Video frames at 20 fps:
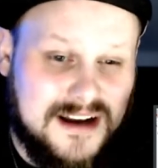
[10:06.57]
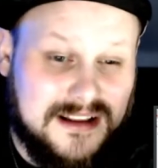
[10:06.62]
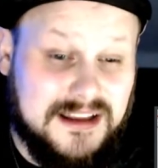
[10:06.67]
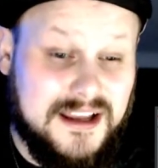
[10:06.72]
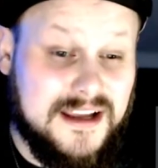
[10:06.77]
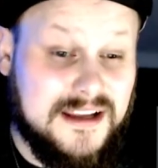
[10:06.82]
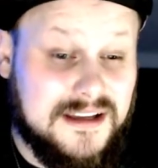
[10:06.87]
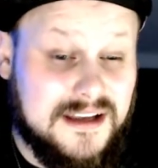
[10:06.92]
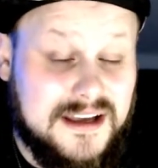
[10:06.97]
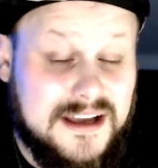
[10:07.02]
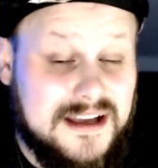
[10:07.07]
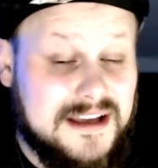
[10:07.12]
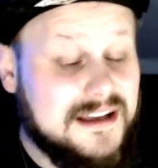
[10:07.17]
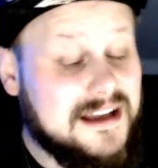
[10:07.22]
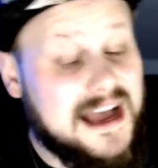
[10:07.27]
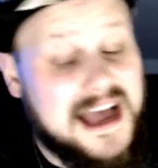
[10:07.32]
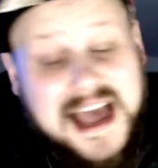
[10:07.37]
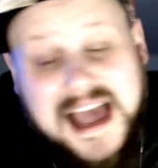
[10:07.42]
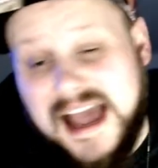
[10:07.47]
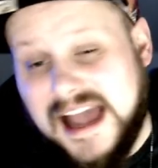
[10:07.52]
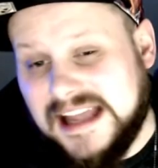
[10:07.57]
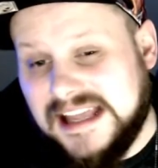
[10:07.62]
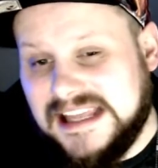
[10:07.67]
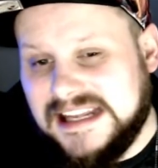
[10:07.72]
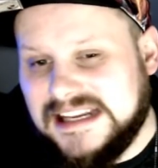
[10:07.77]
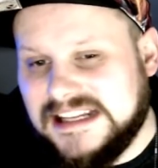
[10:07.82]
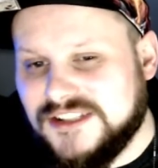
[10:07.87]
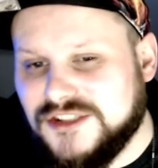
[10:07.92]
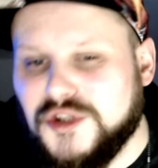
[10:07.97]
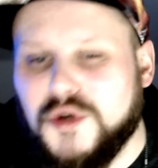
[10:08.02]
Like, he
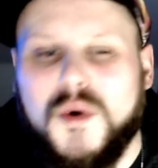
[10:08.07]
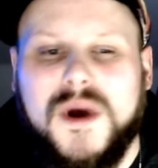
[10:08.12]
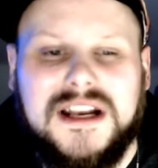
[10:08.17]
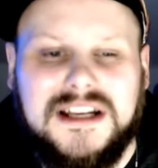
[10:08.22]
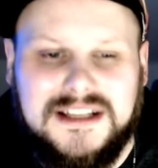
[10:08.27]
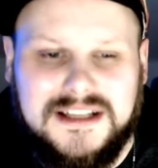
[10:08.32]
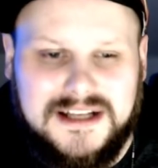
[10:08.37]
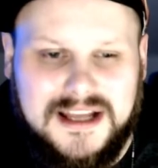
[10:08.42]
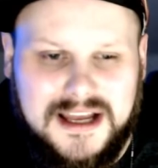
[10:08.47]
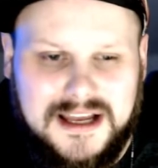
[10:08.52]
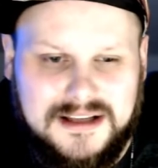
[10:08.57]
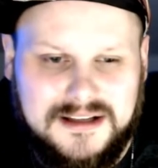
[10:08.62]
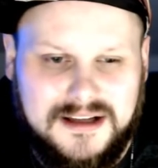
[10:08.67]
didn't do any of that.